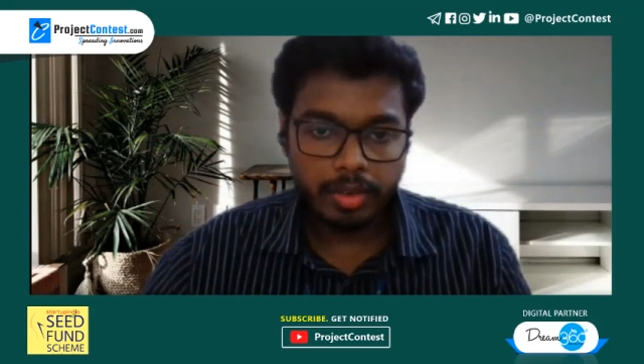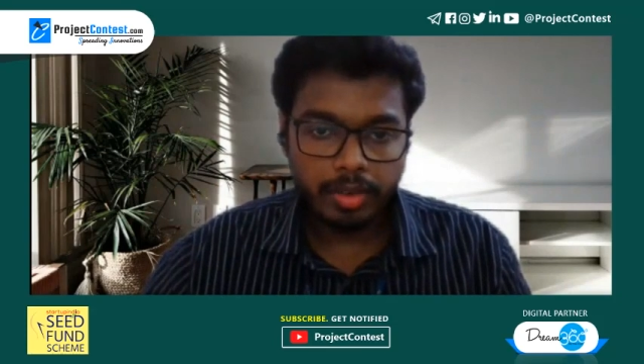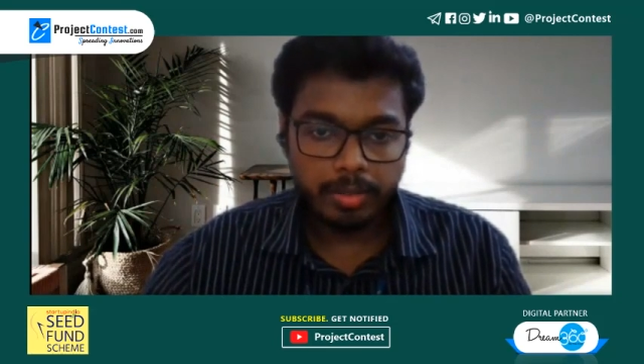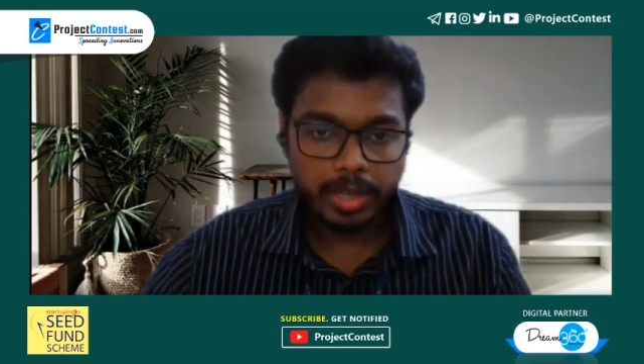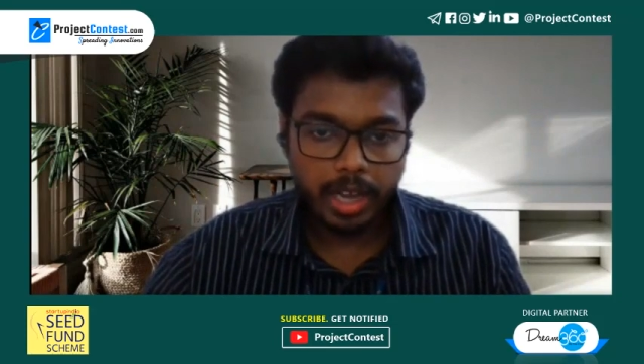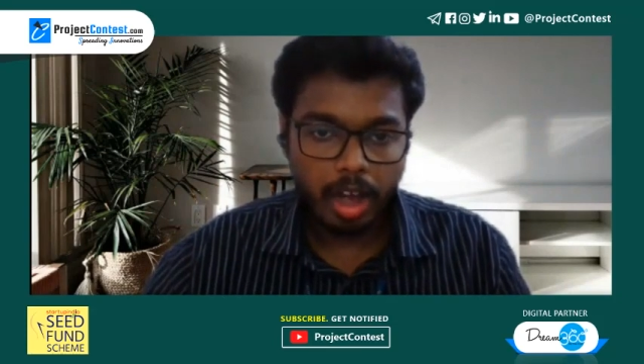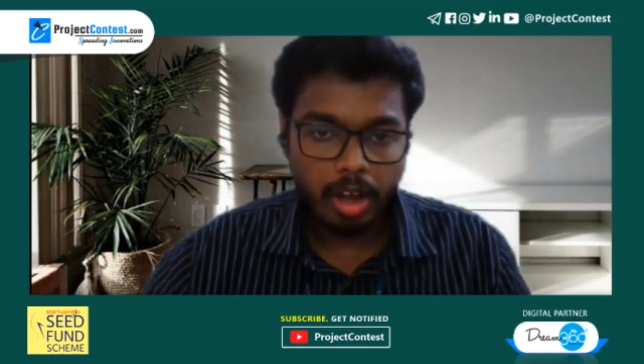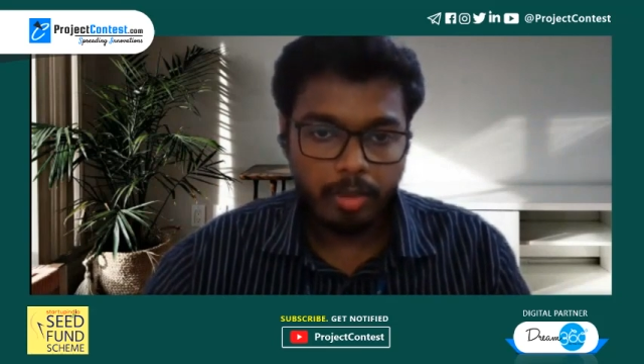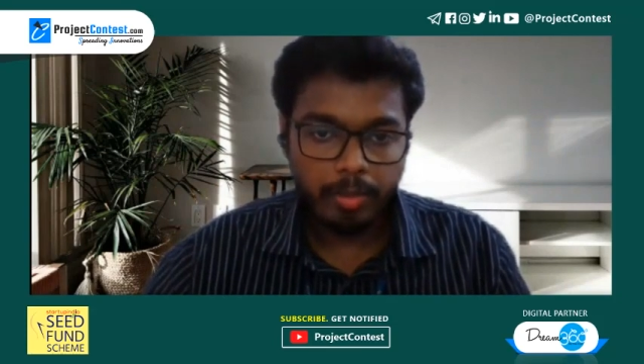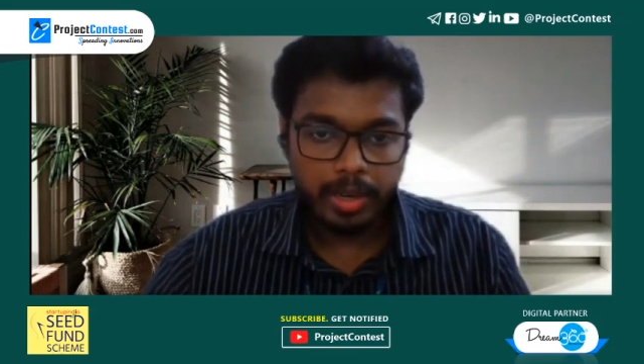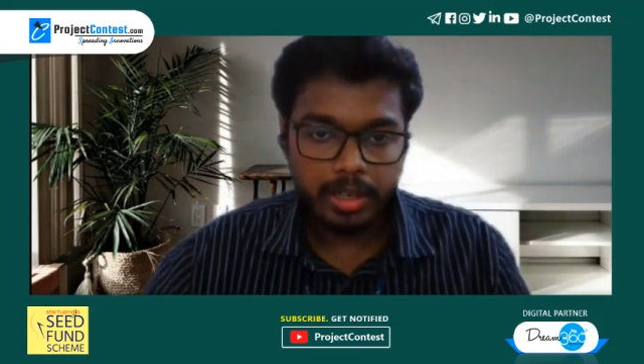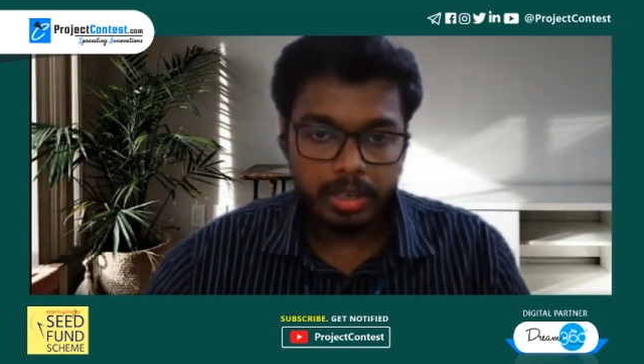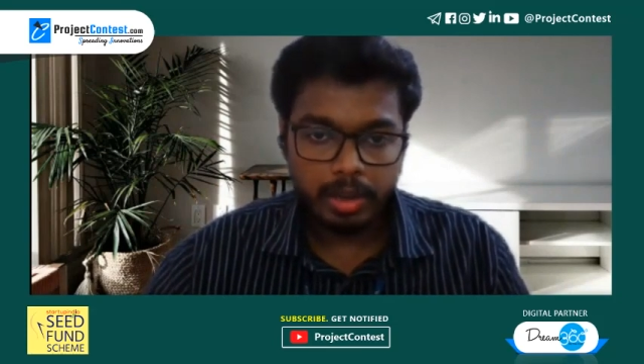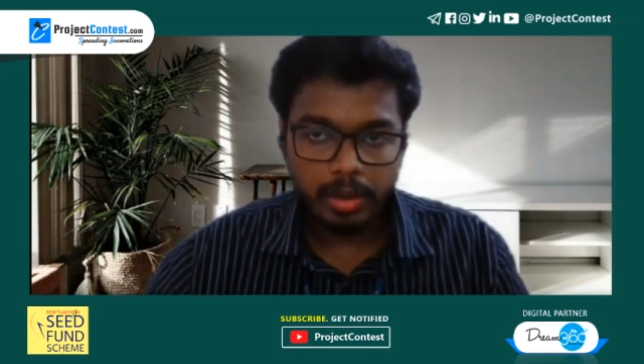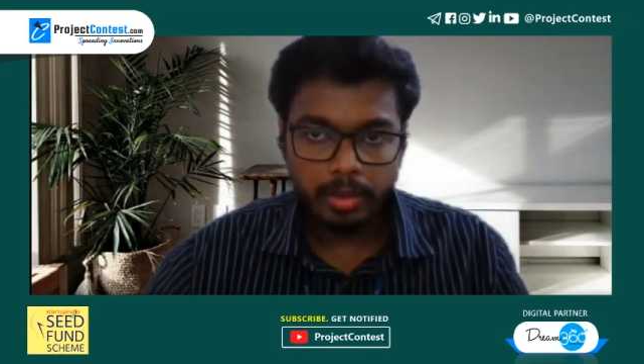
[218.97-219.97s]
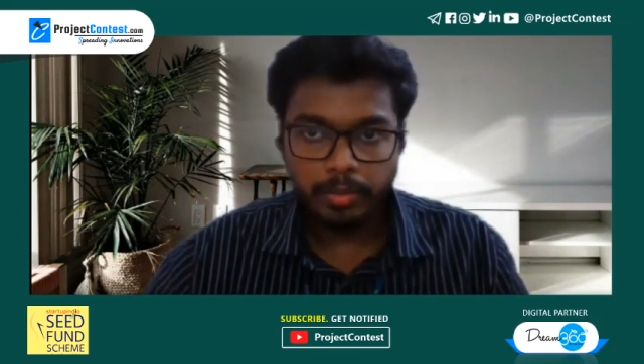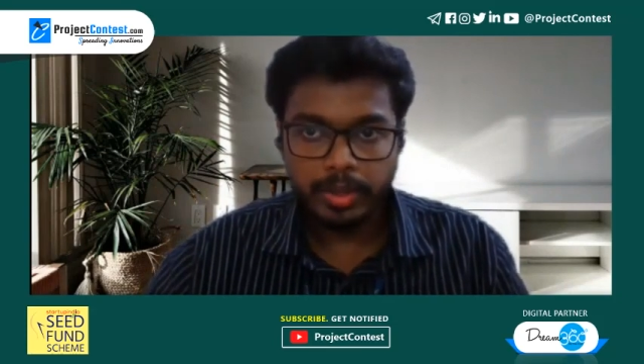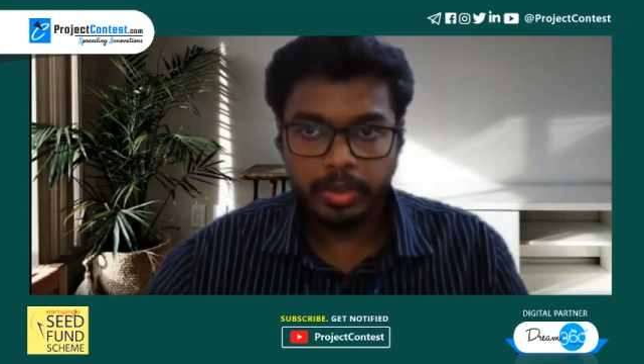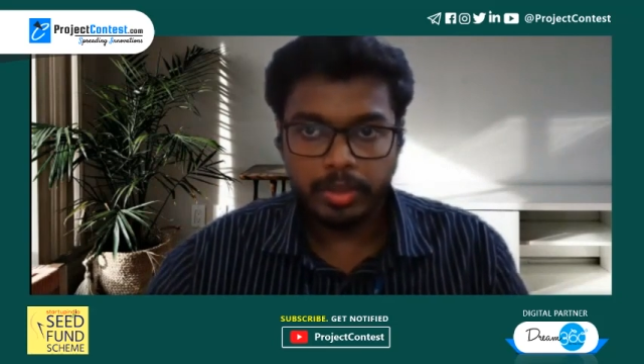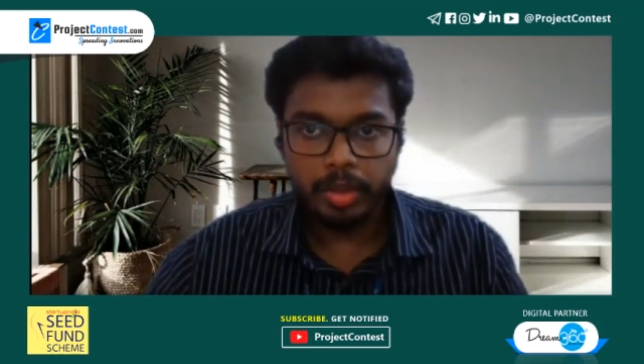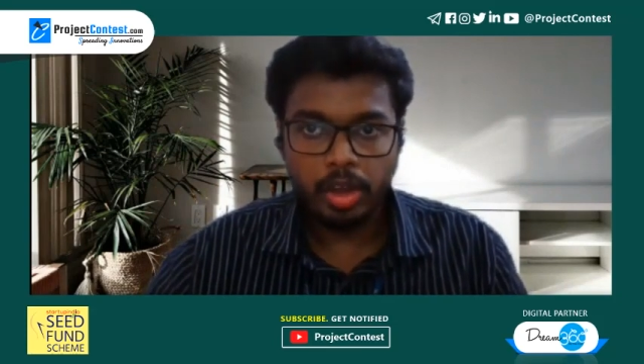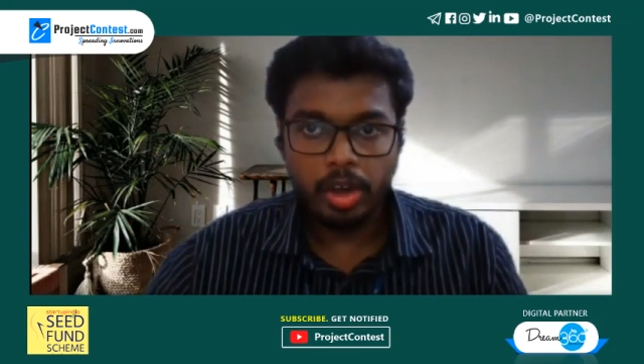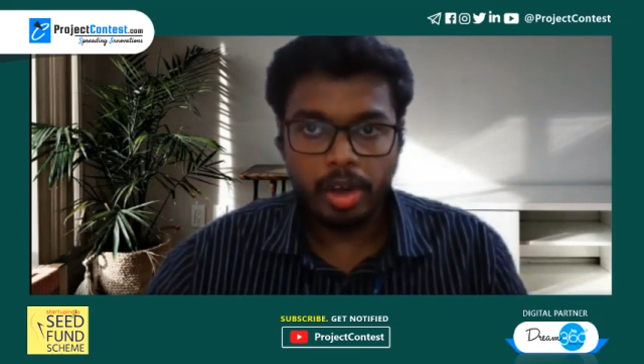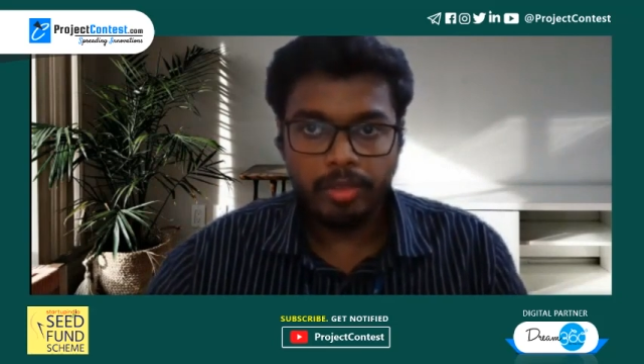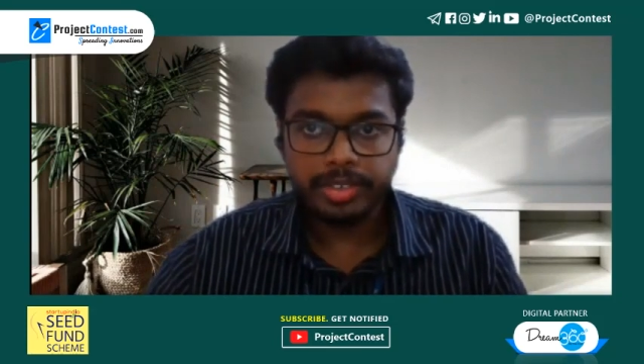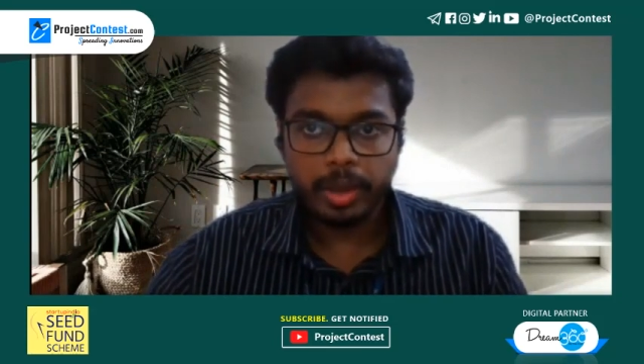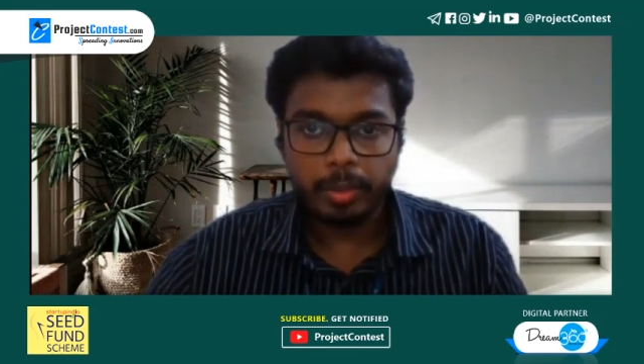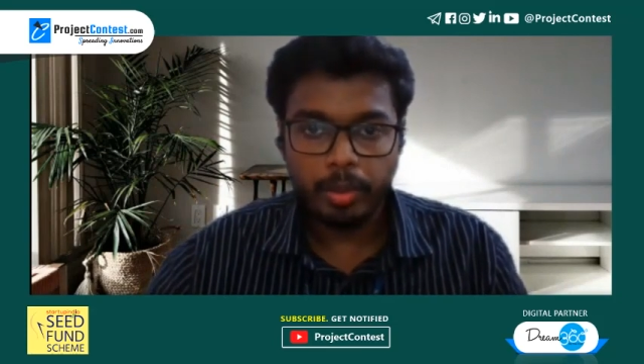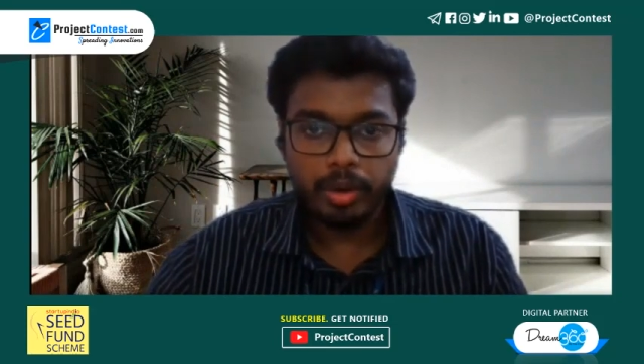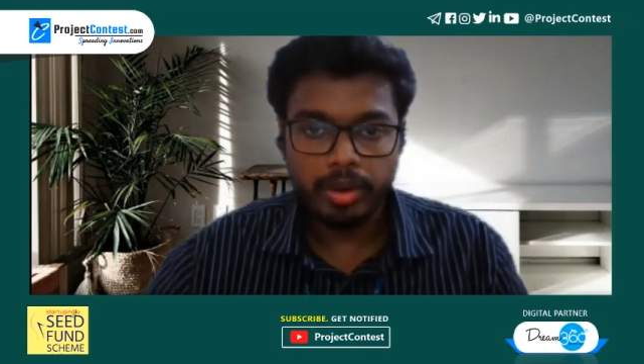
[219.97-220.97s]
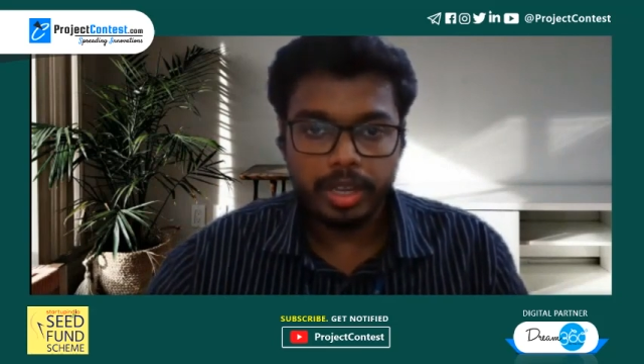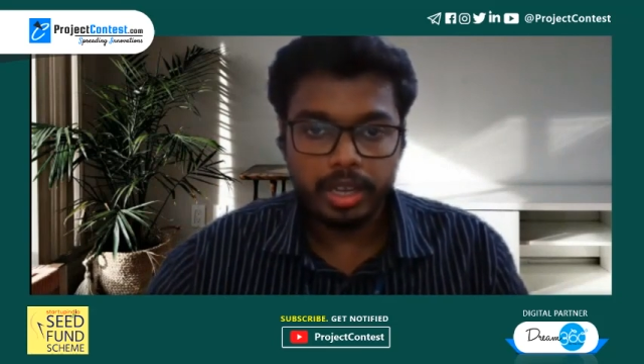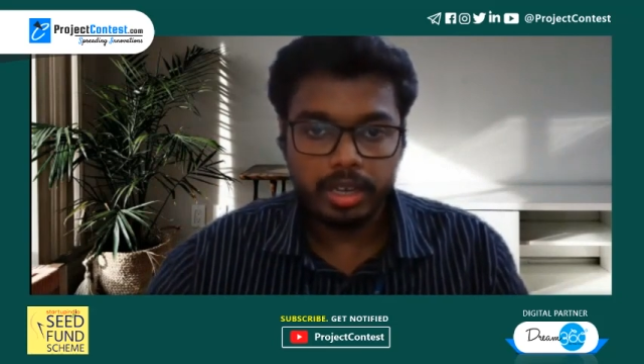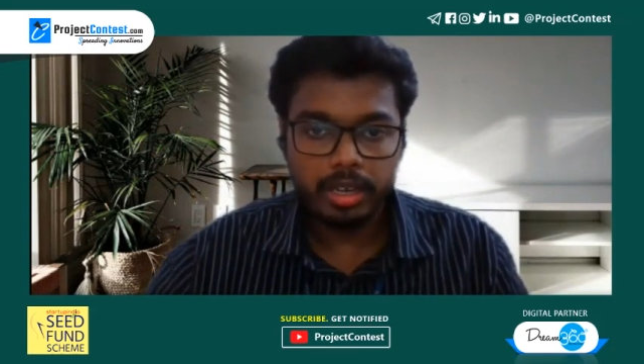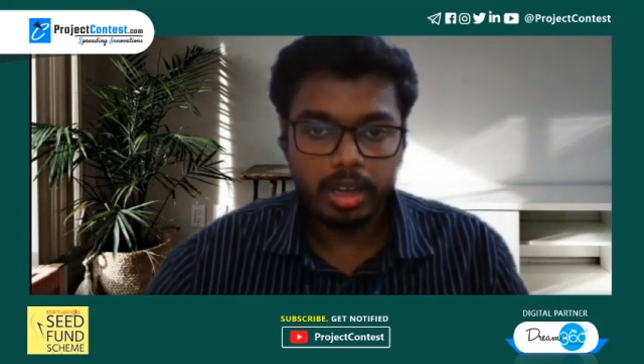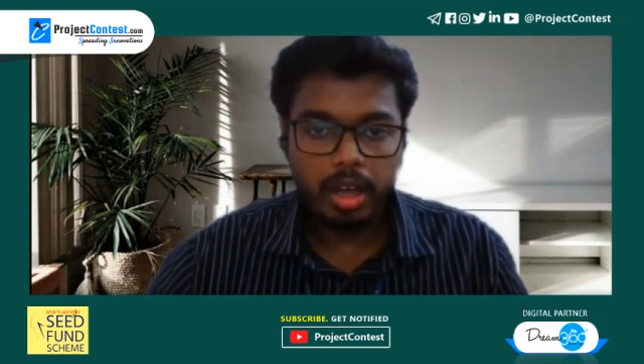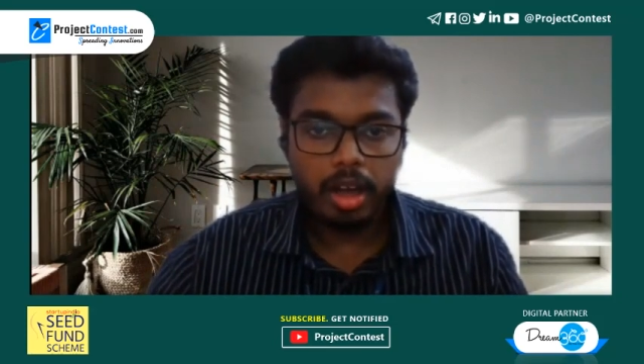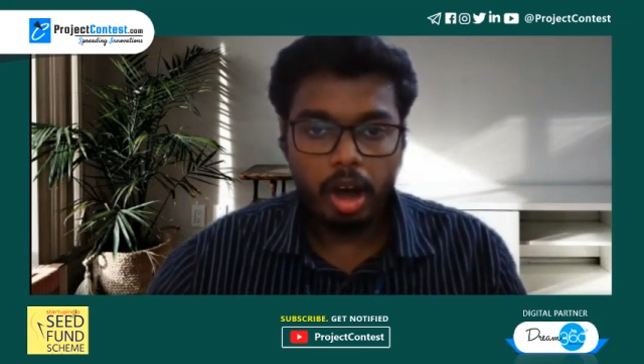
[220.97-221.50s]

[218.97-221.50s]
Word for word: from the government with a view of supporting